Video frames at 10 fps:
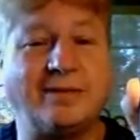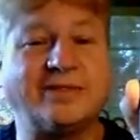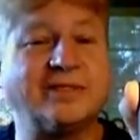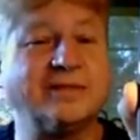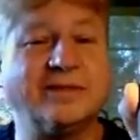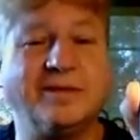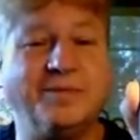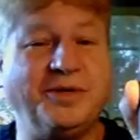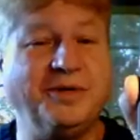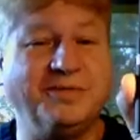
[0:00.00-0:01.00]
absolutely
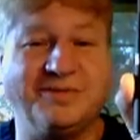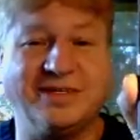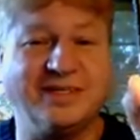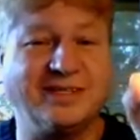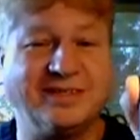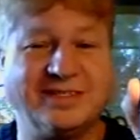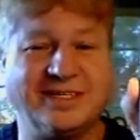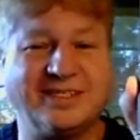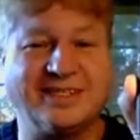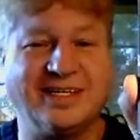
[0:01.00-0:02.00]
beautiful little
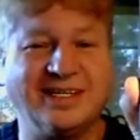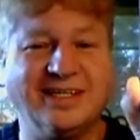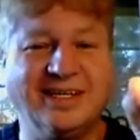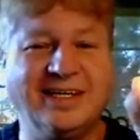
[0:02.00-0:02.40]
thing.